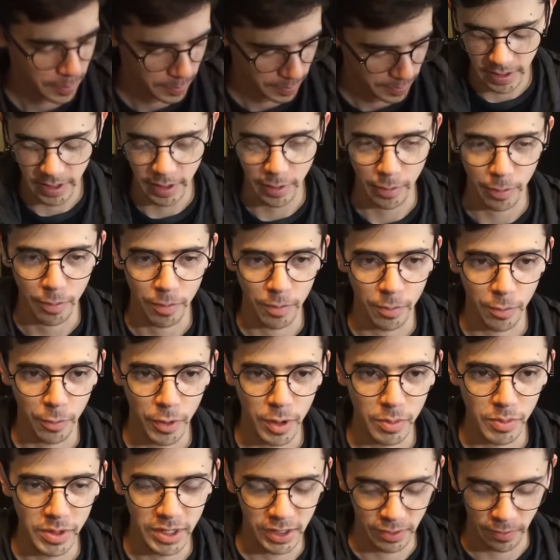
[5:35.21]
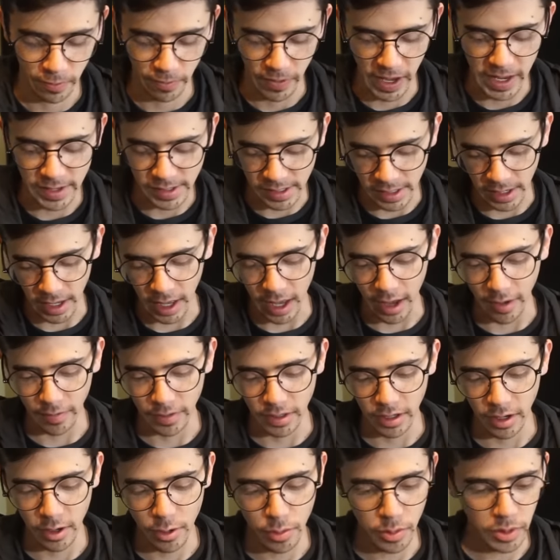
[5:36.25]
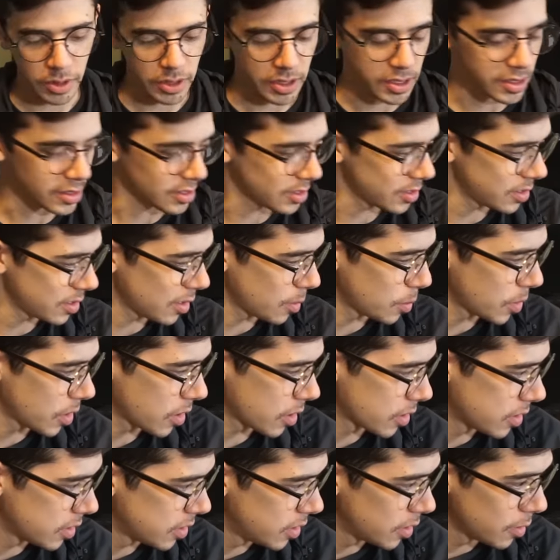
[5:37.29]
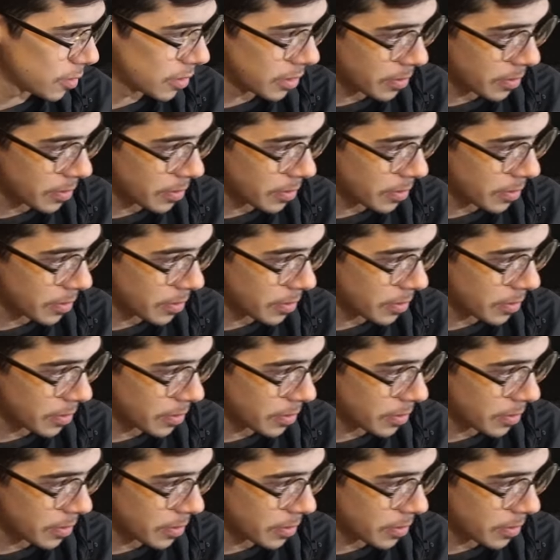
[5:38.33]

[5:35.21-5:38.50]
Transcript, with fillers: I, like, rip his face in half to open this. I'm not gonna do